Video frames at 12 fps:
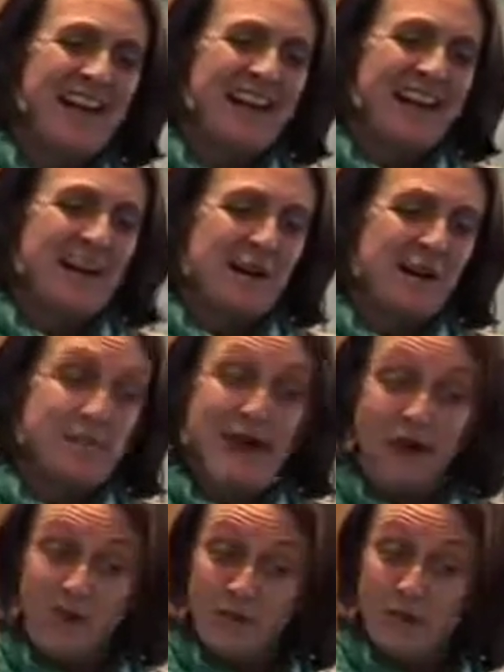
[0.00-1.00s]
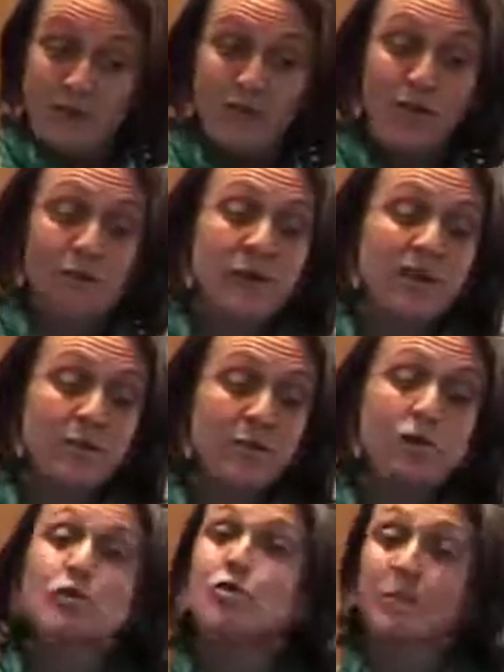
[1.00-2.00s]
And sort of wind and
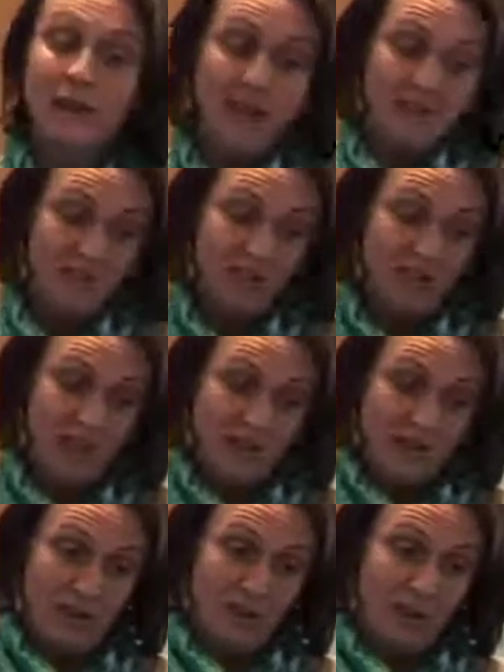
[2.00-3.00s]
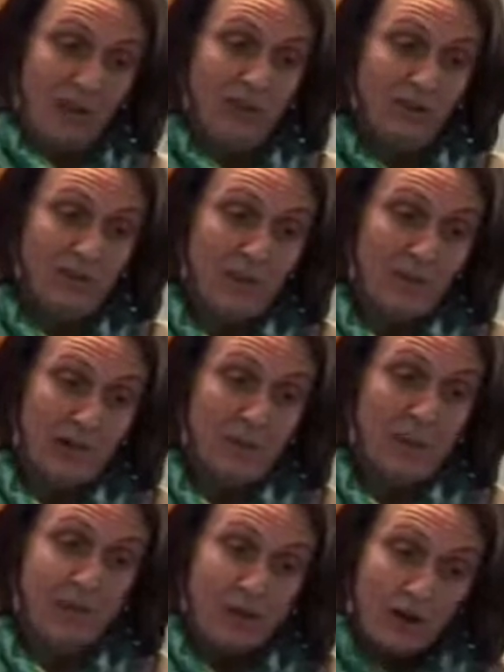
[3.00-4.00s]
renewable energies was the new things coming
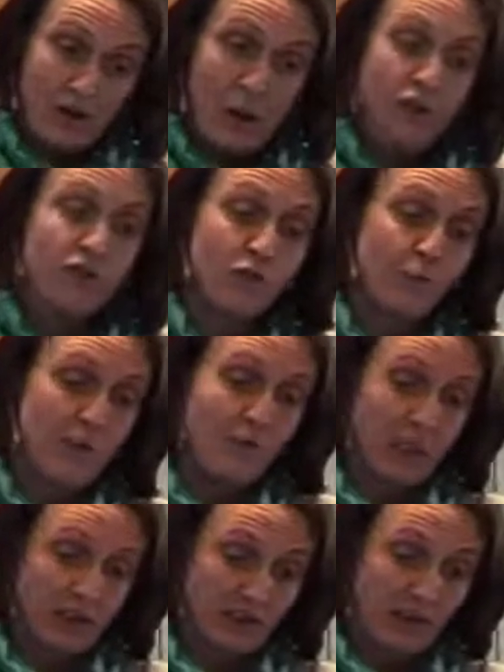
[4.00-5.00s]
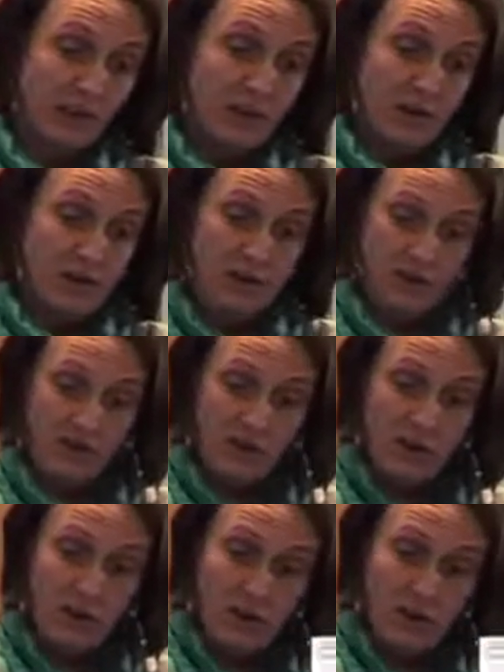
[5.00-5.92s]
up. And then an offshore project with Birdwatch.